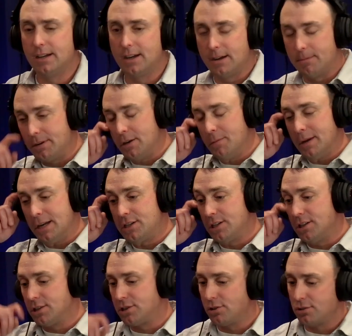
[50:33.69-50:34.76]
And you
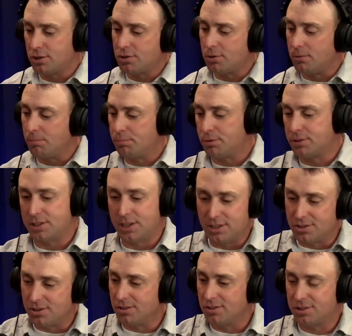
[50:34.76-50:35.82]
mentioned the surgical
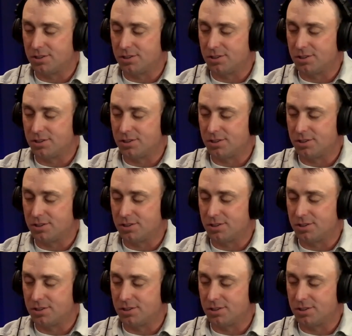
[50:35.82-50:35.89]
procedure.